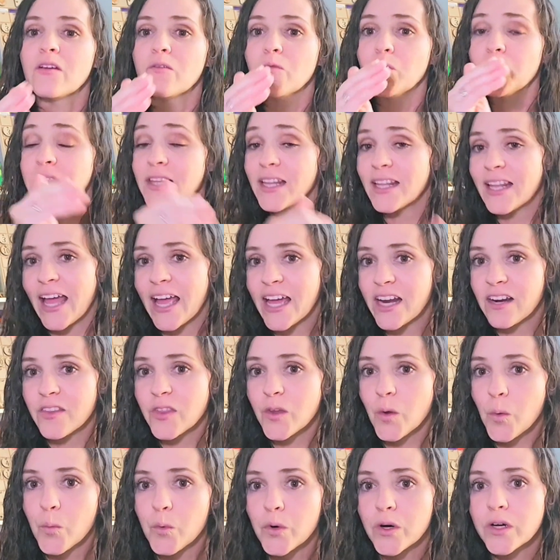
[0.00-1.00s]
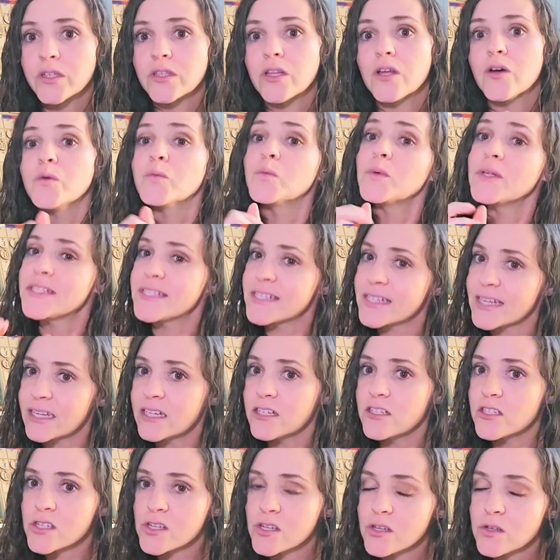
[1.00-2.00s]
With the light on the workload, we
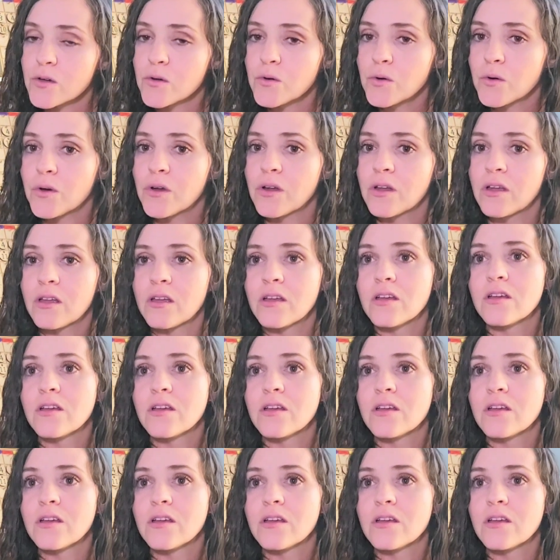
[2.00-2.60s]
did do